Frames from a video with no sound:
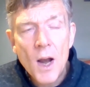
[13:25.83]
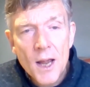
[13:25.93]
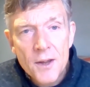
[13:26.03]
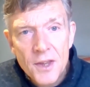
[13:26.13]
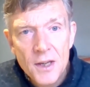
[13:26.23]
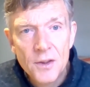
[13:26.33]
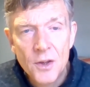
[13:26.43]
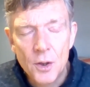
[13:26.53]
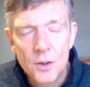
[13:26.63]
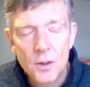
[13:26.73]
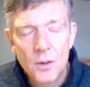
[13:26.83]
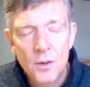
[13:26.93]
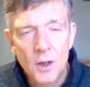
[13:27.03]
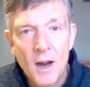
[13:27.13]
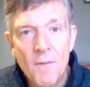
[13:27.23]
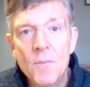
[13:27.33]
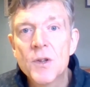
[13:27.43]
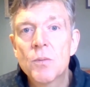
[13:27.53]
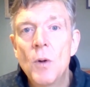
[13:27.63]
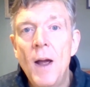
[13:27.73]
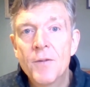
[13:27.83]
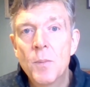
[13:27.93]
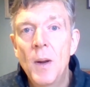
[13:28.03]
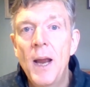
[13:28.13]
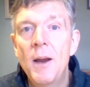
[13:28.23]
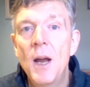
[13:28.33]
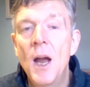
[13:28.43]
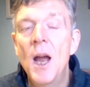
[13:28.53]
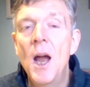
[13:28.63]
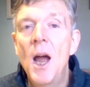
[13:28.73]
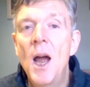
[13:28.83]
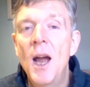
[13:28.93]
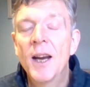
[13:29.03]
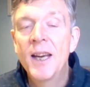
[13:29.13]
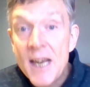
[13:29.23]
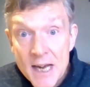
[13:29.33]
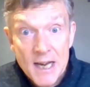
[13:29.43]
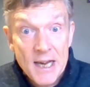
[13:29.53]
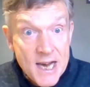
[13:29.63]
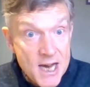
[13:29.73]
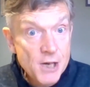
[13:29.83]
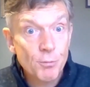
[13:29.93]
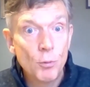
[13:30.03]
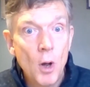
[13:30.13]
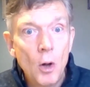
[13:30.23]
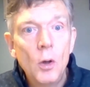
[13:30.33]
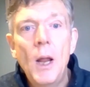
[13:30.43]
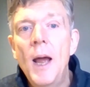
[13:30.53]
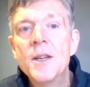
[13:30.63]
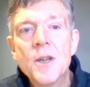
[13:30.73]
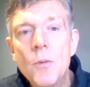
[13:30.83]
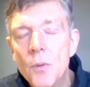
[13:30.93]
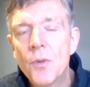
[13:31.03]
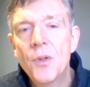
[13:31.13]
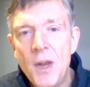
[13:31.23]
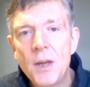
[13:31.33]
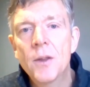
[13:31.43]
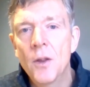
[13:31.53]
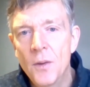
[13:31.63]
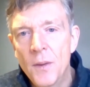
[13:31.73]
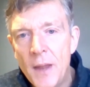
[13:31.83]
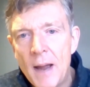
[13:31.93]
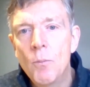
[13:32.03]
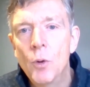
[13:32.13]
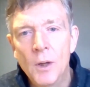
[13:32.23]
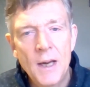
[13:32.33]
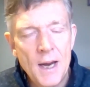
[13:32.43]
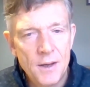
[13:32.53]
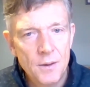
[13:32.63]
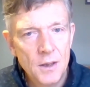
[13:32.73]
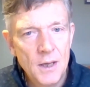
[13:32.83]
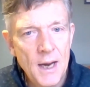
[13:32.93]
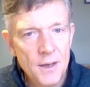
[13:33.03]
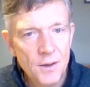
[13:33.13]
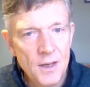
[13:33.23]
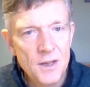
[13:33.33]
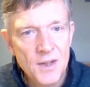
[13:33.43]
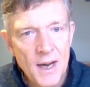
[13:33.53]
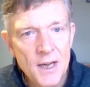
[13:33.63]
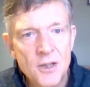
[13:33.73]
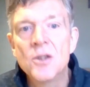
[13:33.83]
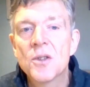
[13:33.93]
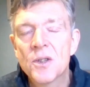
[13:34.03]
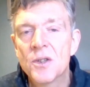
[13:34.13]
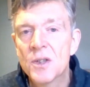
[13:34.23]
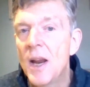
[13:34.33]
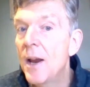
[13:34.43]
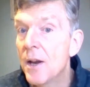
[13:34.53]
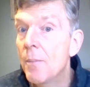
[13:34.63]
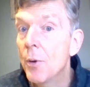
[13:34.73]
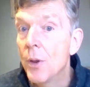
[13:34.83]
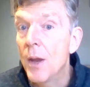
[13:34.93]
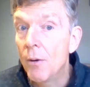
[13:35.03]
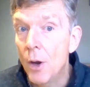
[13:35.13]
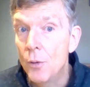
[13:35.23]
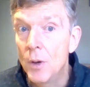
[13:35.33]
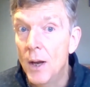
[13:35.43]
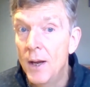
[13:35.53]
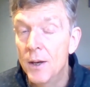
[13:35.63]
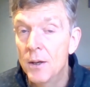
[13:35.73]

while I think that governments will have to play a key lead role, I don't think that will get these agents to stand up on their own.